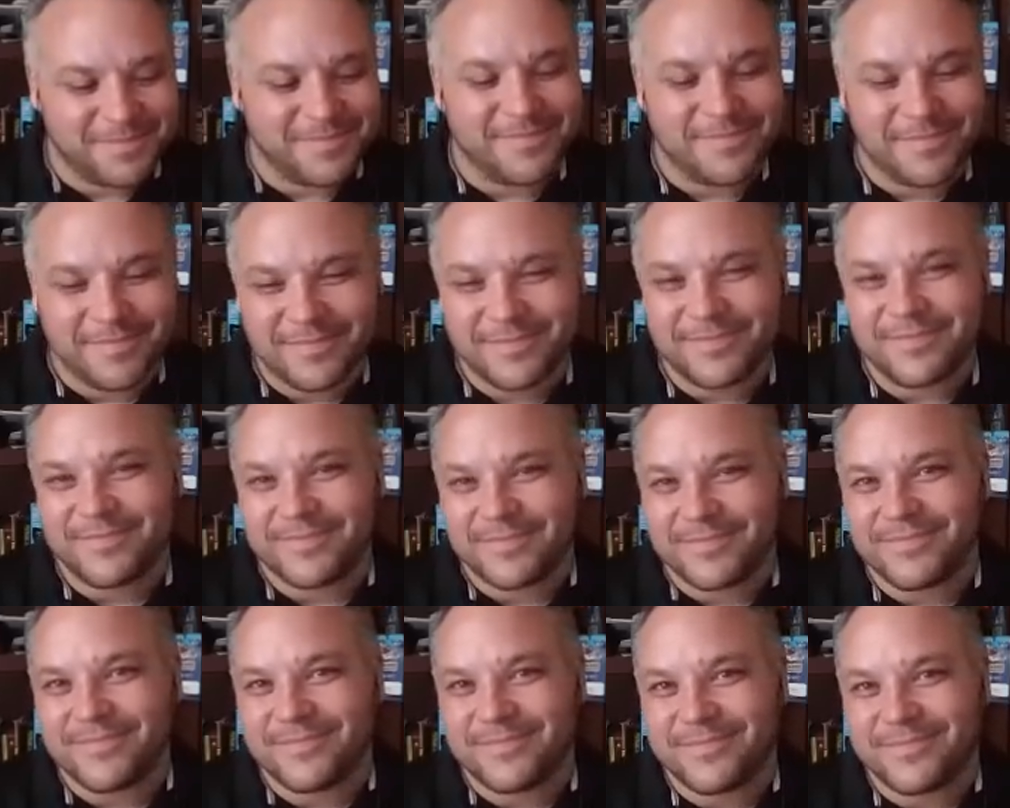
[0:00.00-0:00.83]

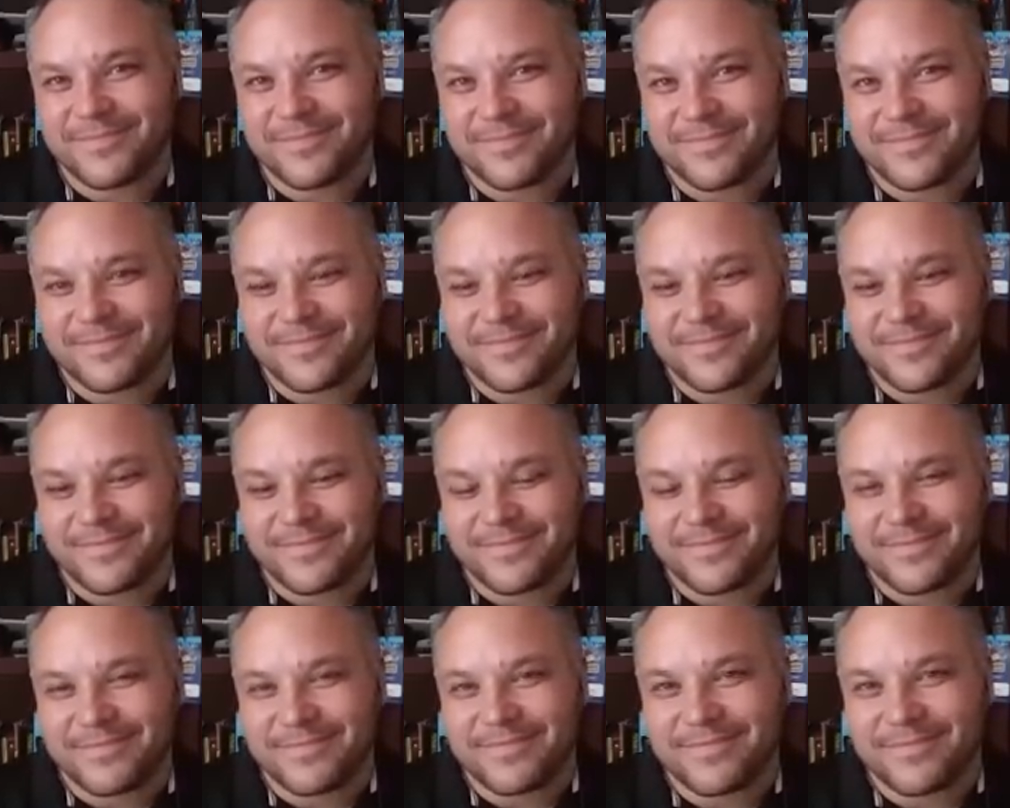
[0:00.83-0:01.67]

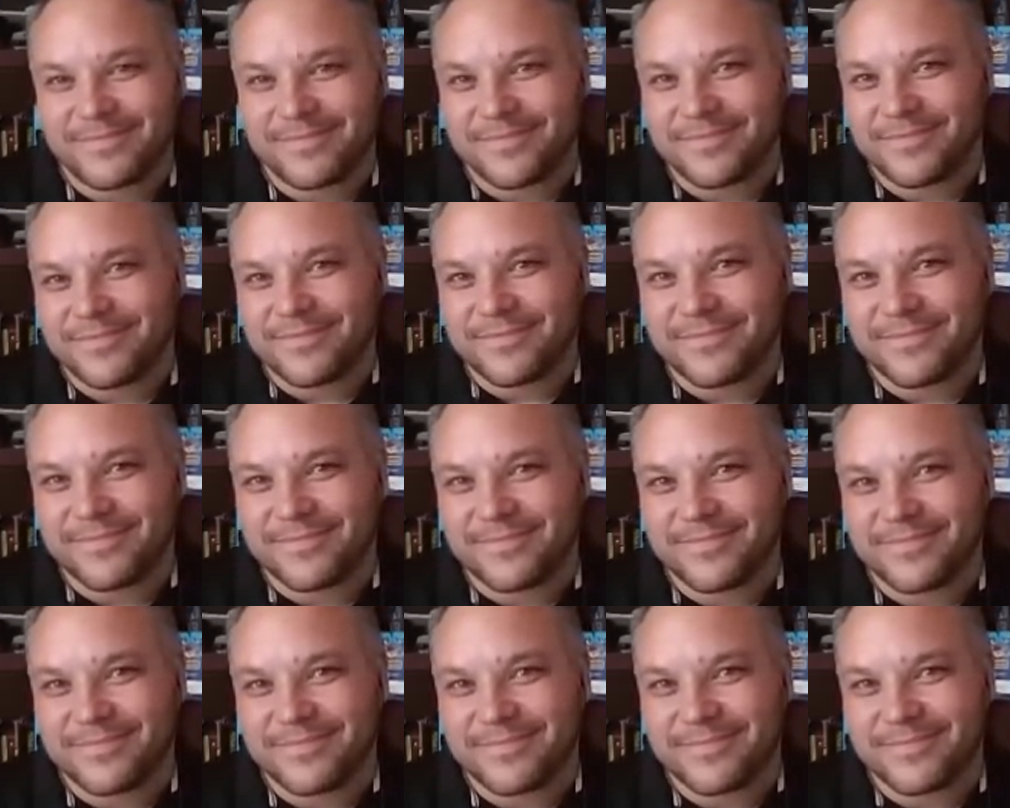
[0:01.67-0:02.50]

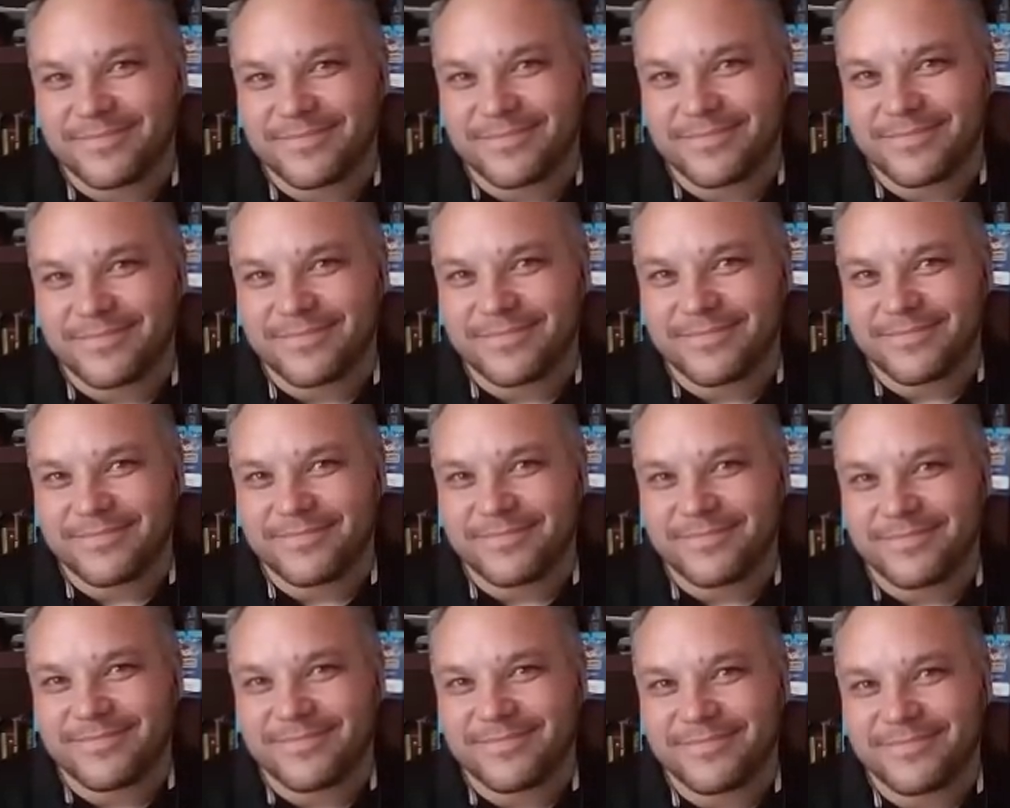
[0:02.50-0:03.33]

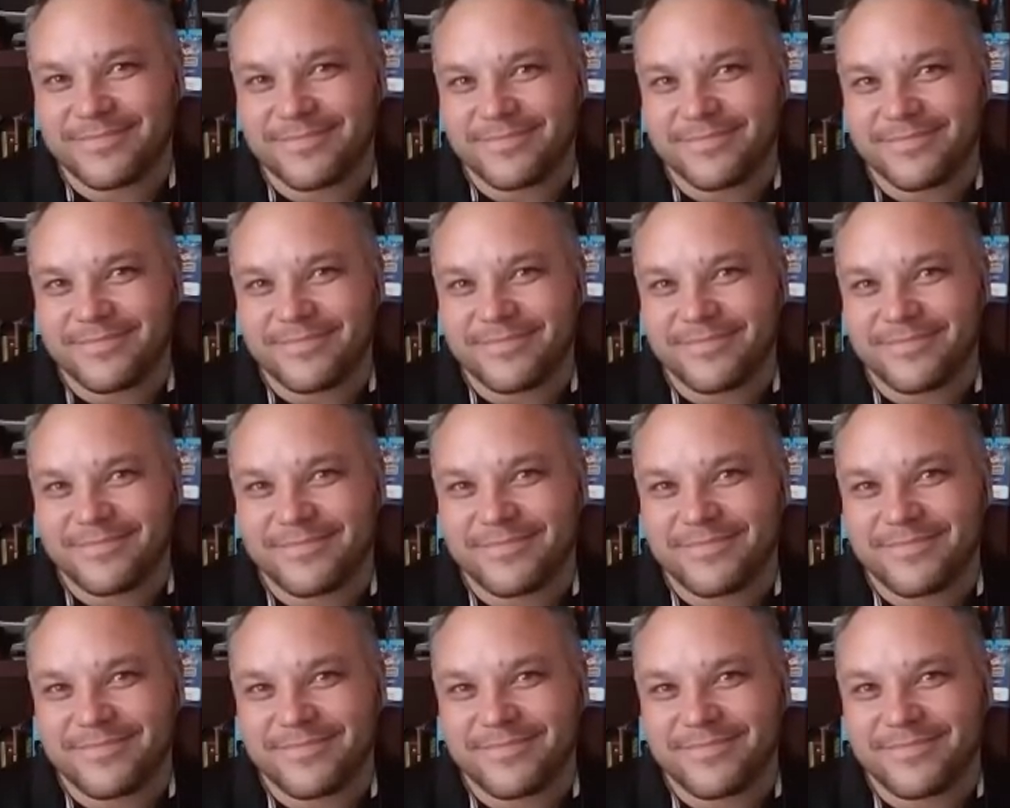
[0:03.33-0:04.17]

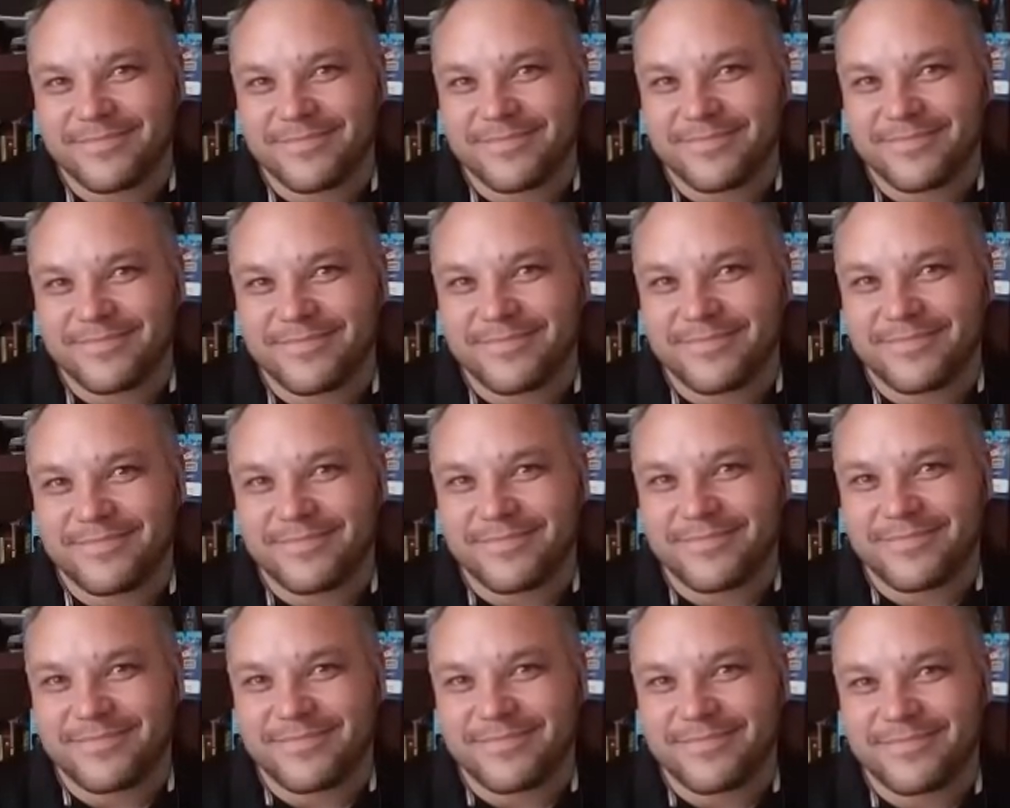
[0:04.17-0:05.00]

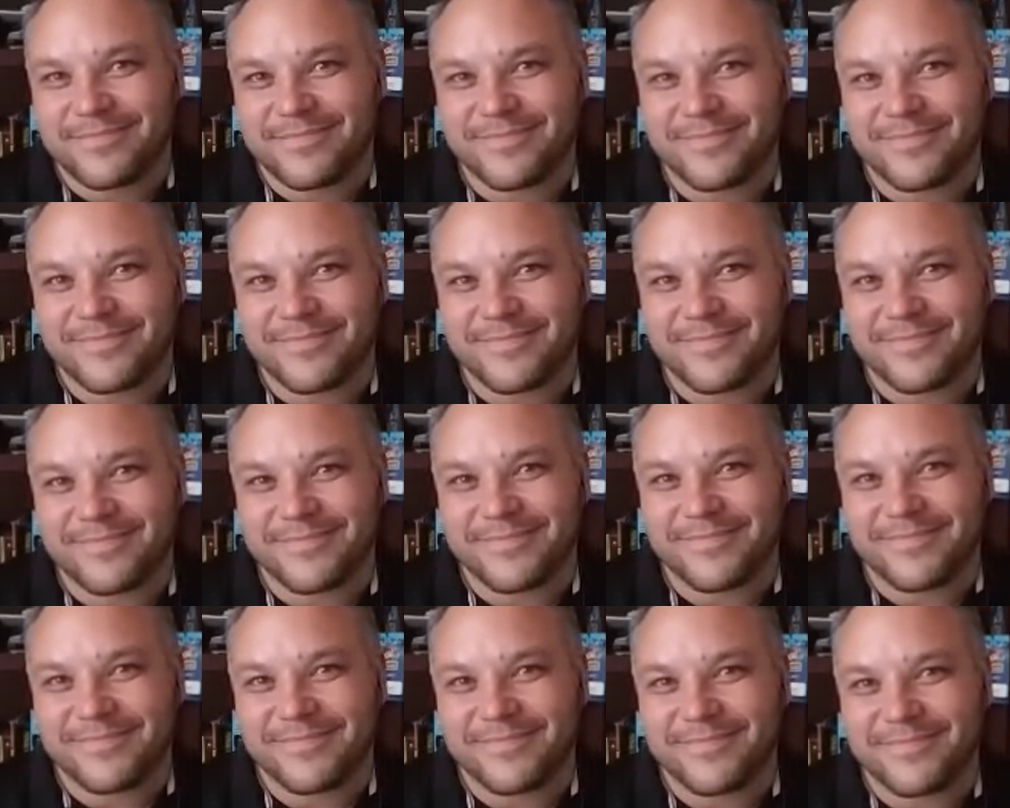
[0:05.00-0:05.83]

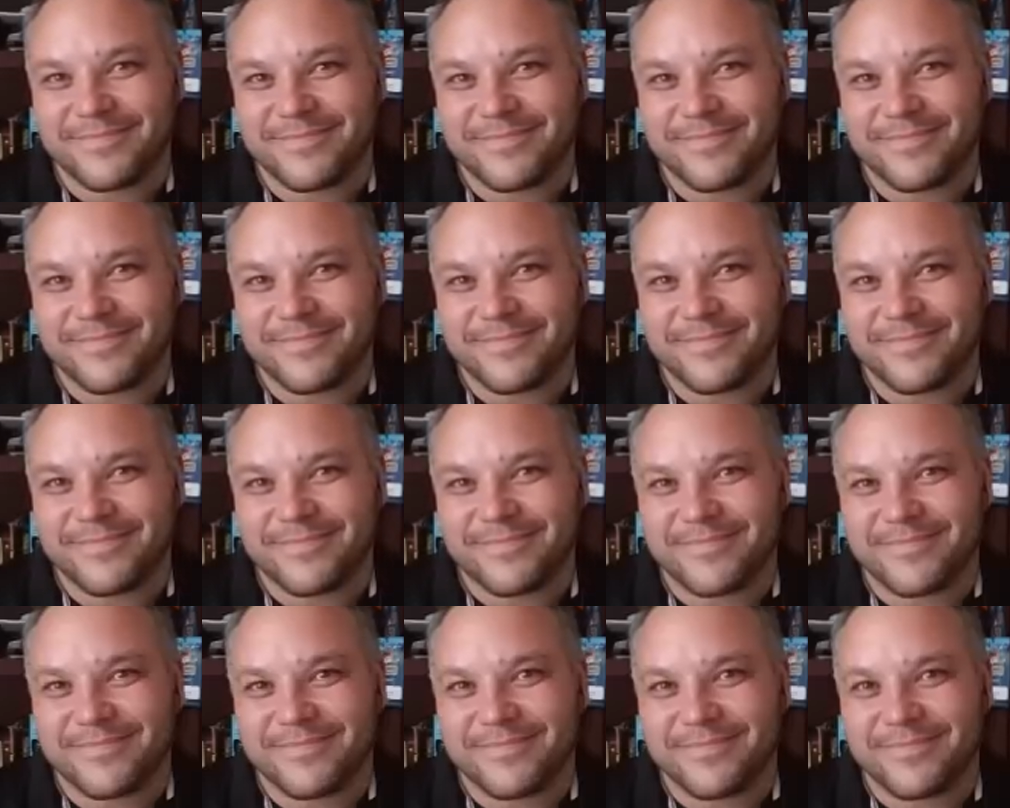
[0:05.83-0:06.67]

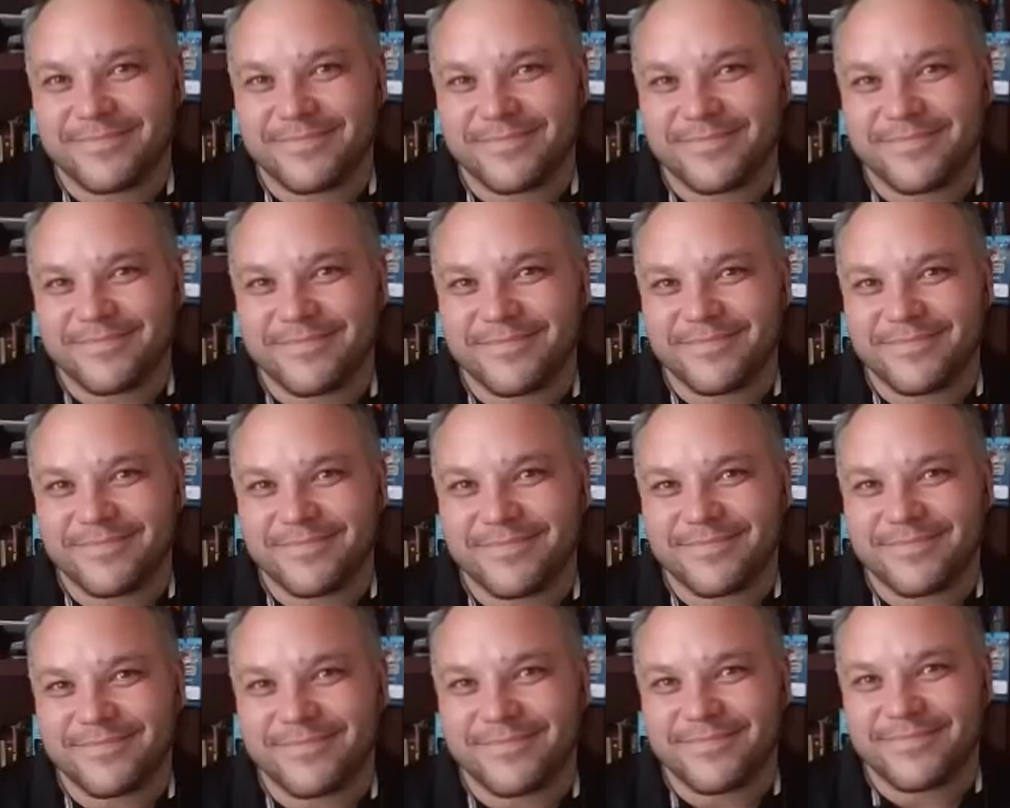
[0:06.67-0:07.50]

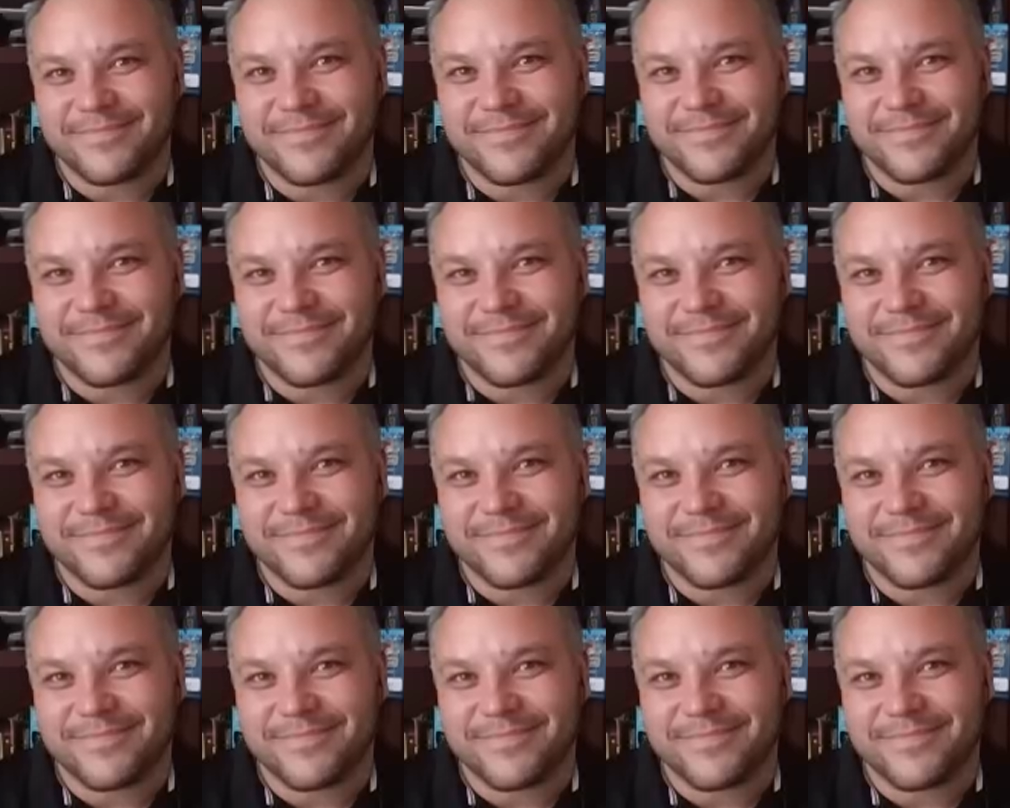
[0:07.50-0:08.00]
(not speaking)